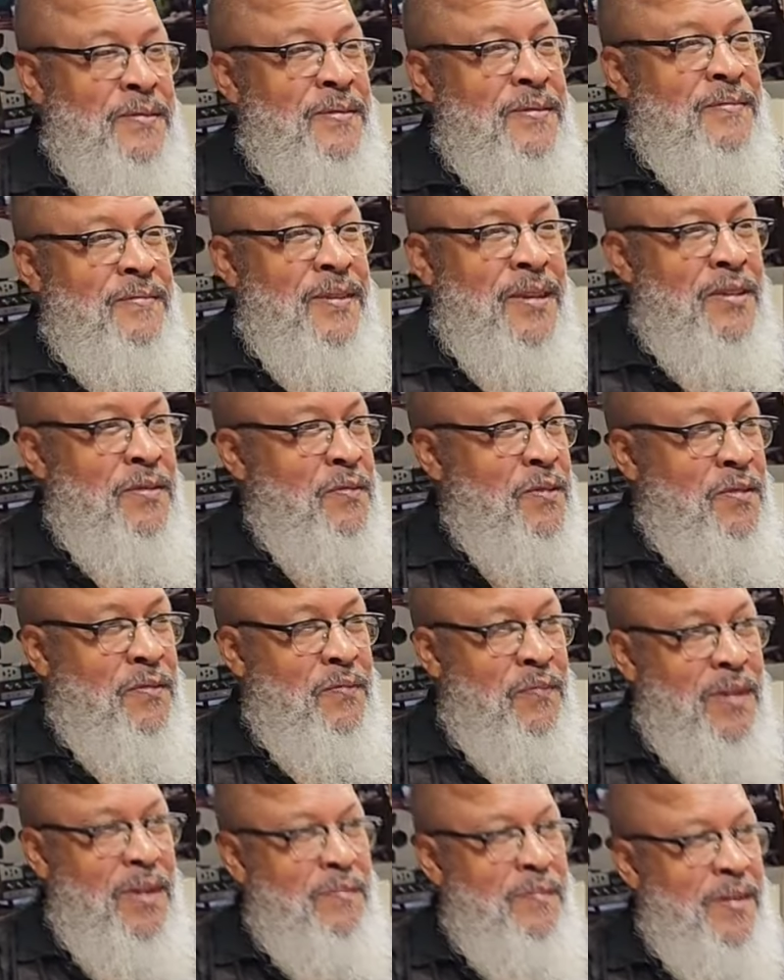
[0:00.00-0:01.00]
Yeah, yeah,
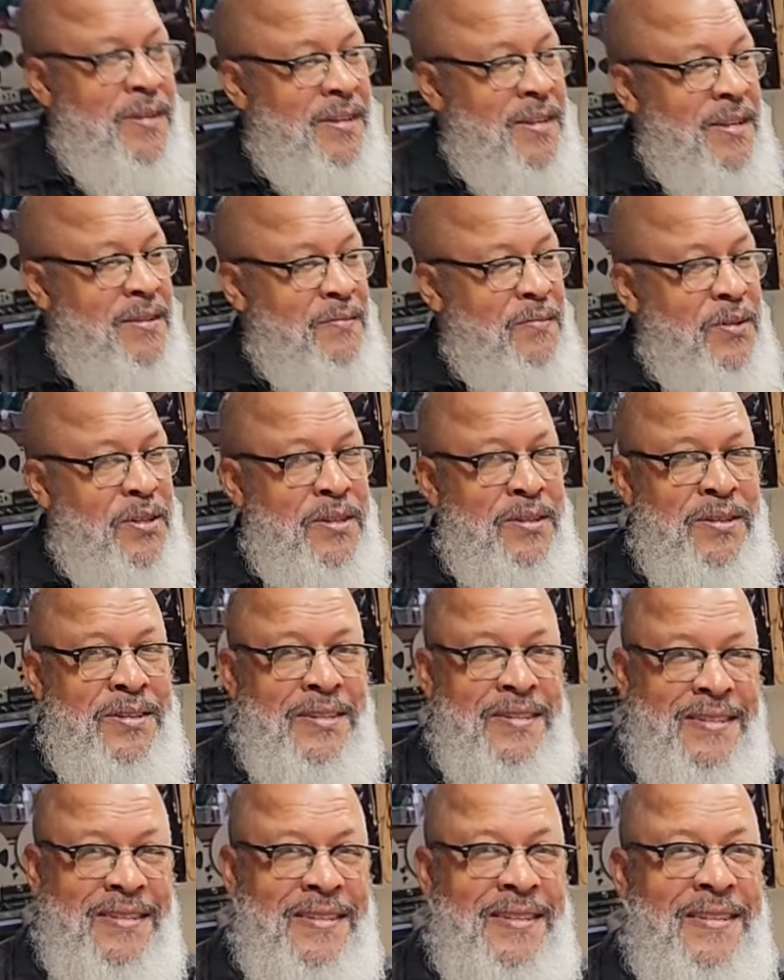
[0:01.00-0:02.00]
Big Mac. Yeah,
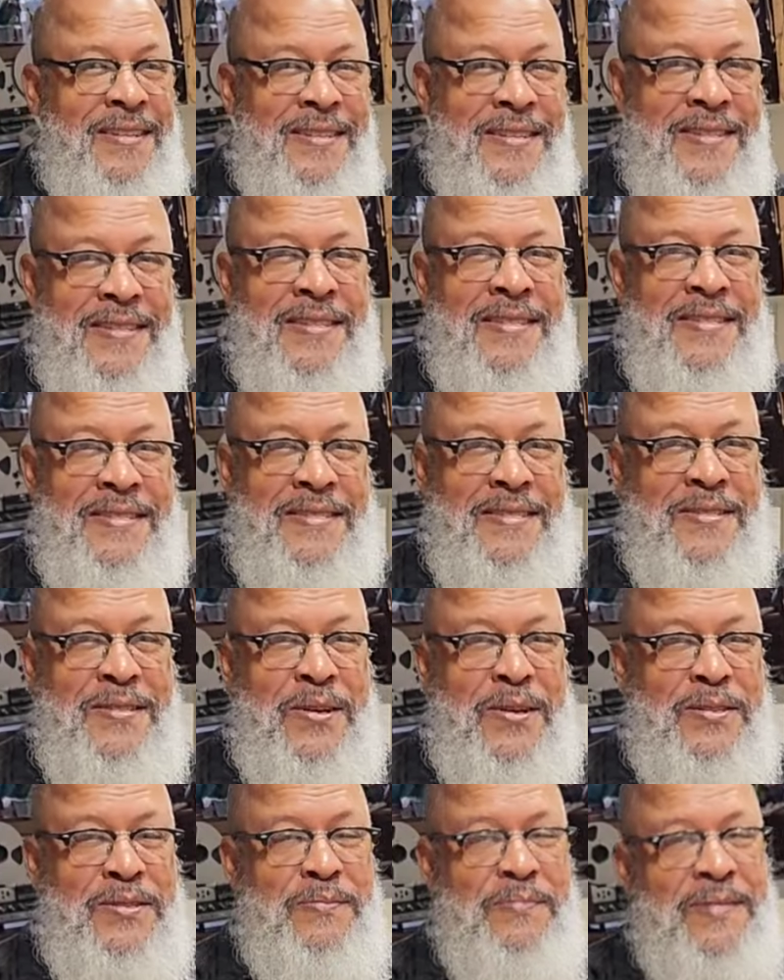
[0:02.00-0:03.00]
yeah. This is
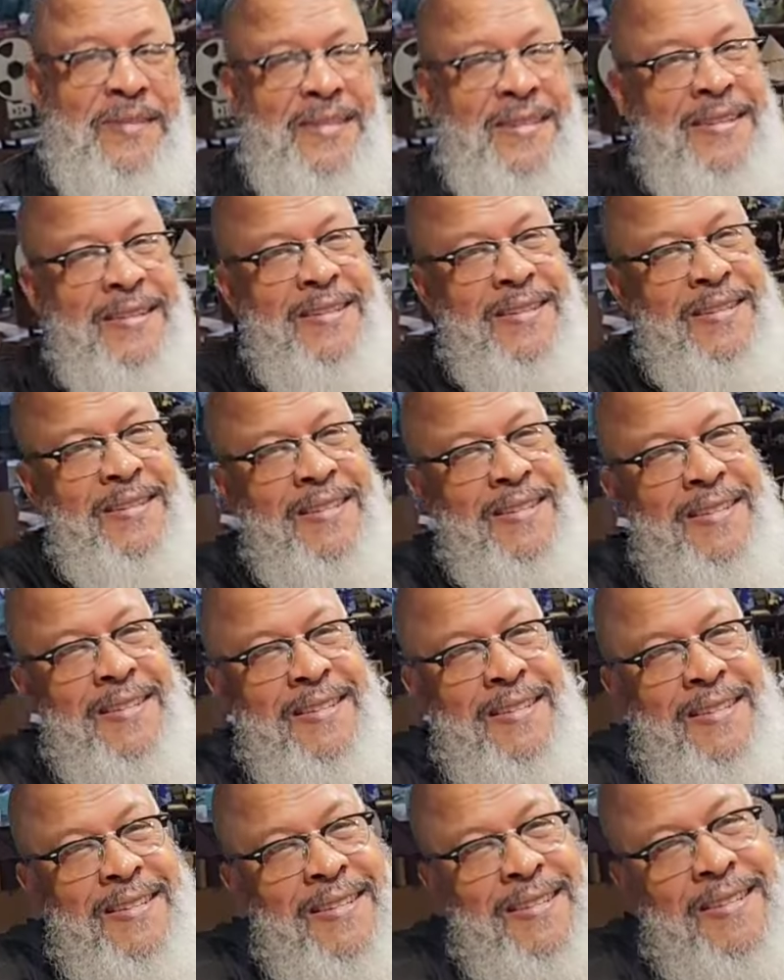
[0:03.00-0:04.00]
awesome.
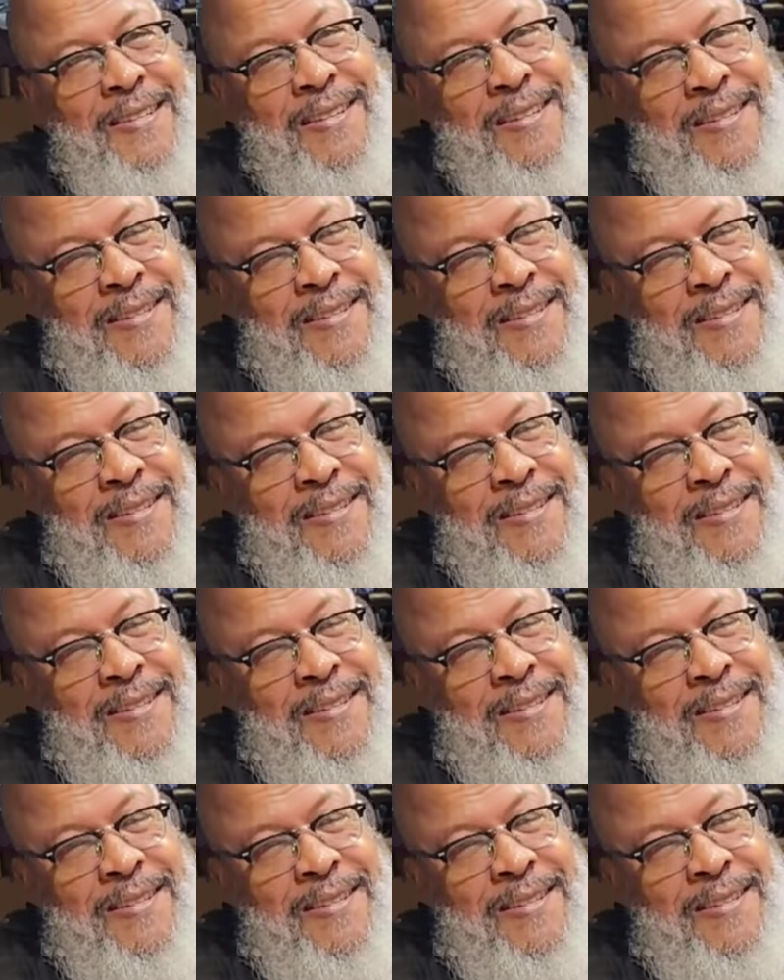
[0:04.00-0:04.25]
Yeah.